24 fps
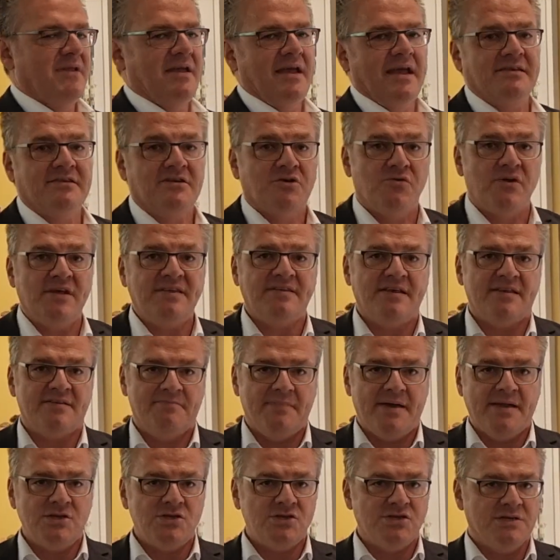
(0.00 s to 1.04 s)
As Chris has
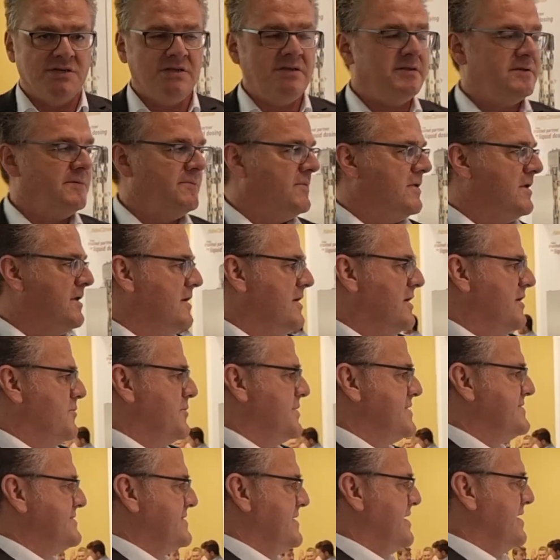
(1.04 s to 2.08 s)
mentioned,
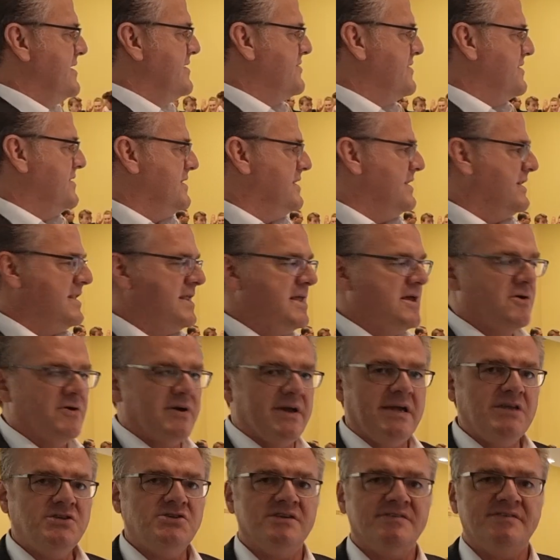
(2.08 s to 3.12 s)
we see here the Neo
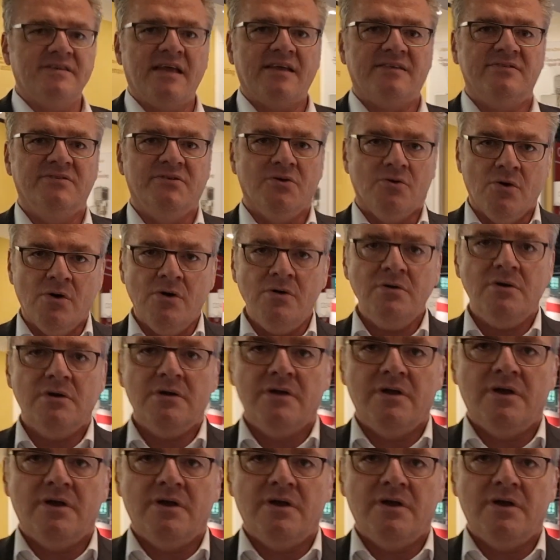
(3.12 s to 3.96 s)
HSX Duo,